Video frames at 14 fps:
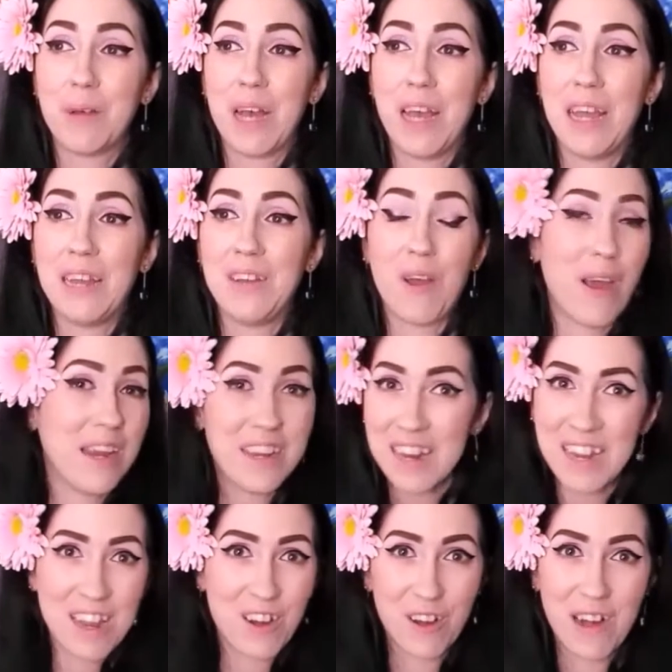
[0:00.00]
But no, I
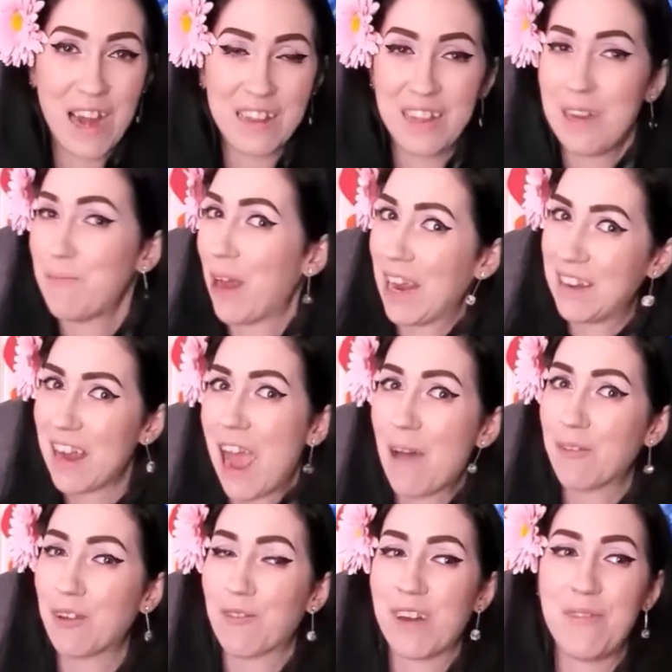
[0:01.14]
didn't hit her or anything, but I did
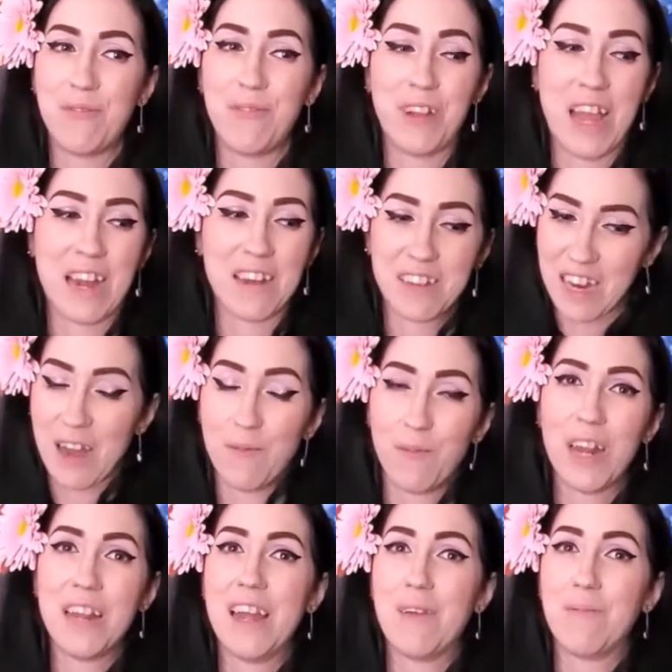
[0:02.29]
have the reflex,
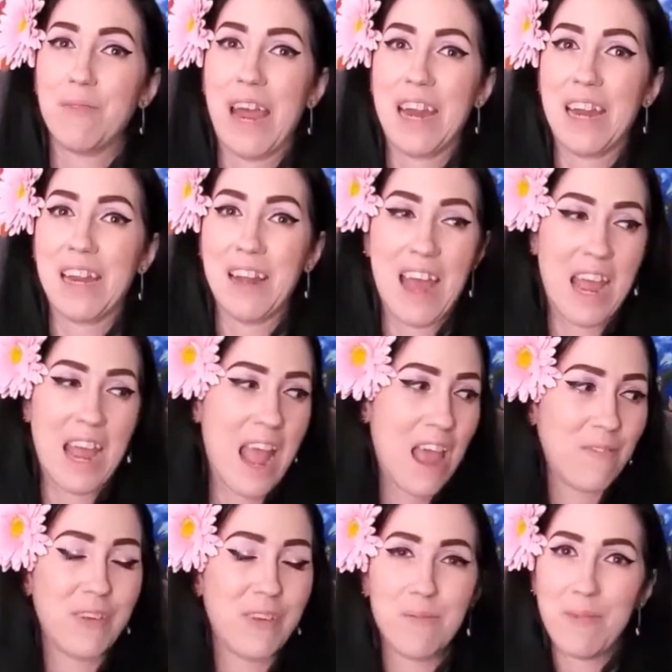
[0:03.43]
on one of them,
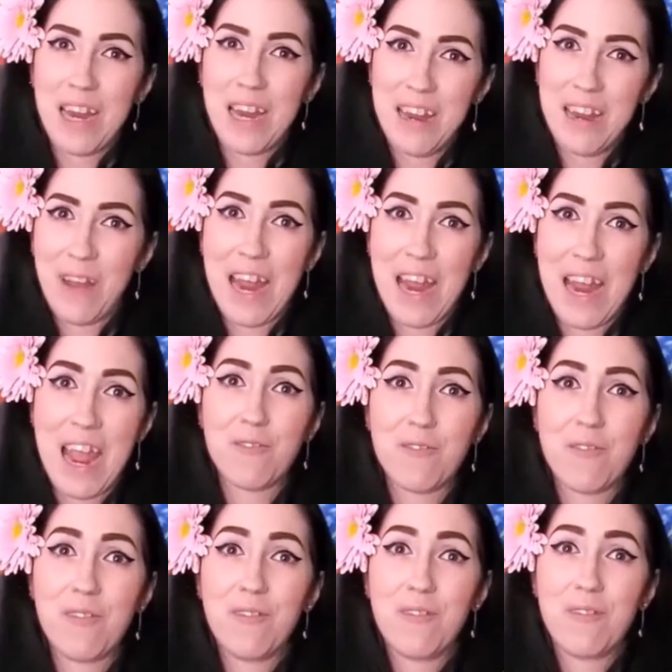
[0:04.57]
I felt my hand
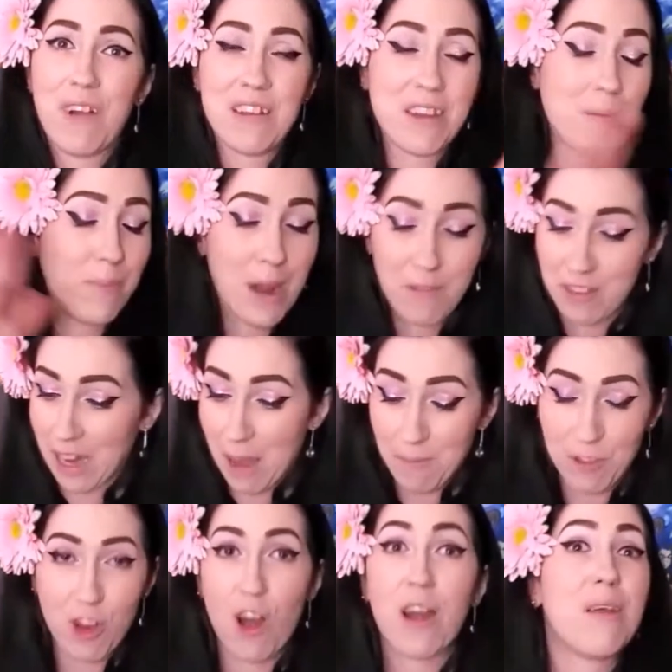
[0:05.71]
raise up and I was like, I'm
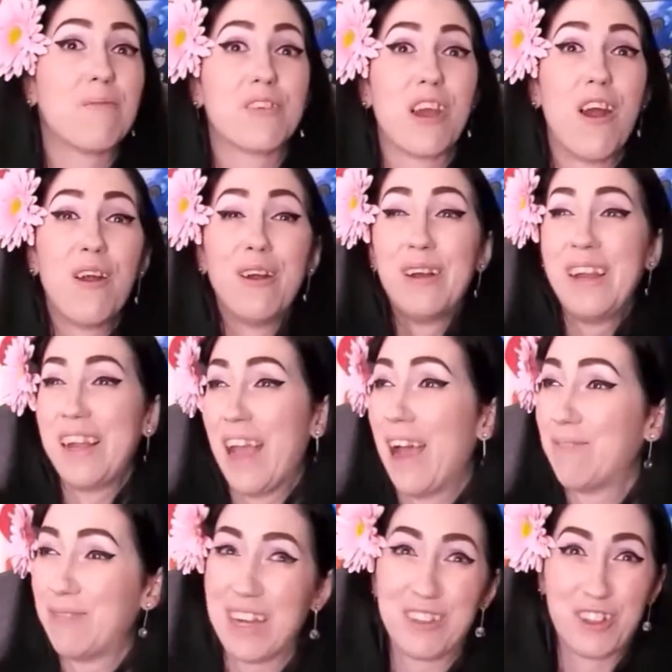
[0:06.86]
sorry, I'm
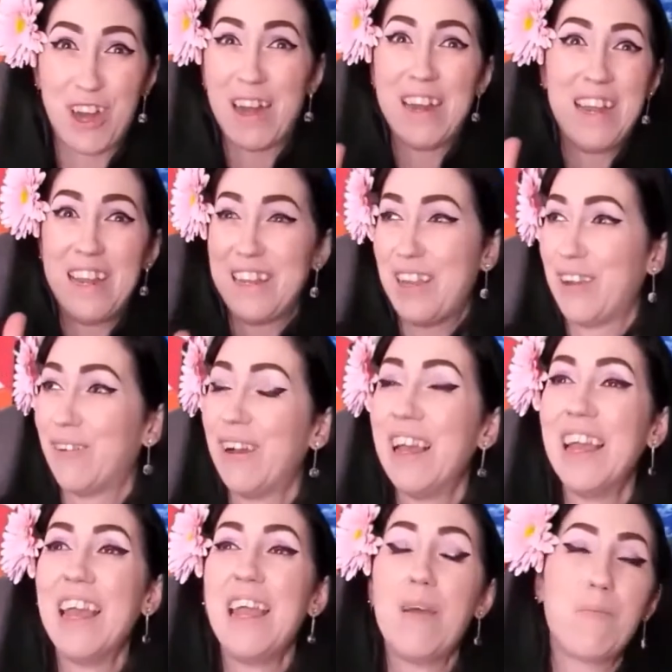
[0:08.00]
not trying to hit you.
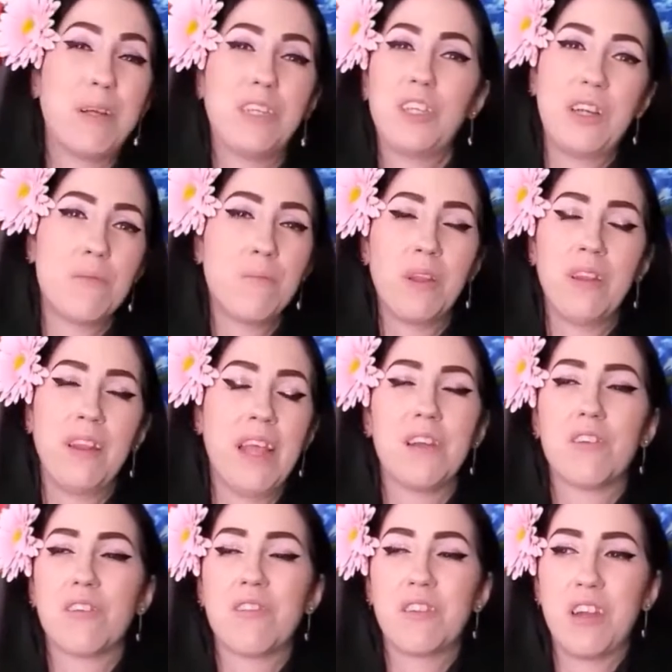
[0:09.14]
But she completely
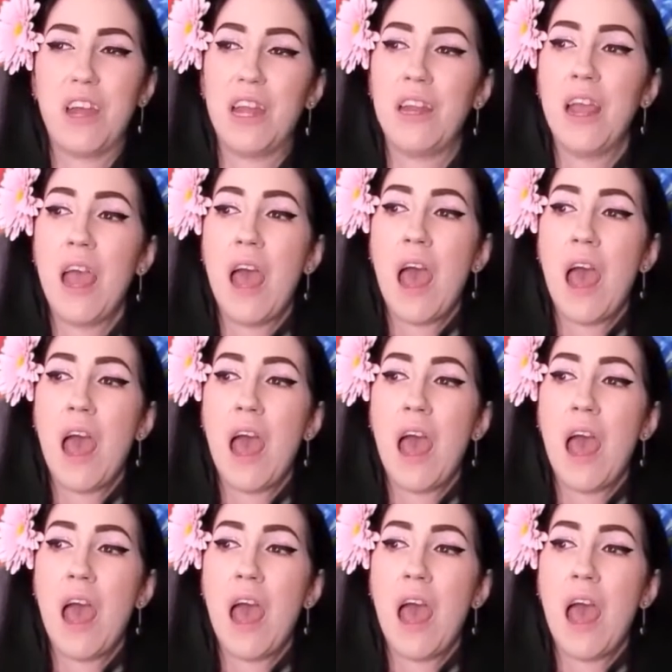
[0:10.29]
understood.